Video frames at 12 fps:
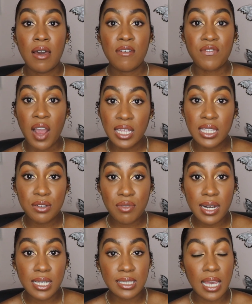finally
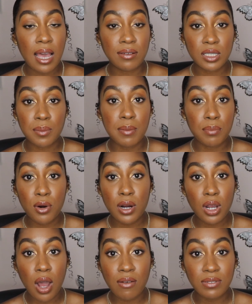ready to have some
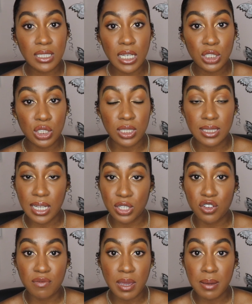important conversations that
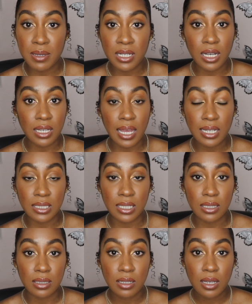you've maybe
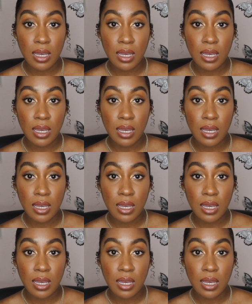neglected.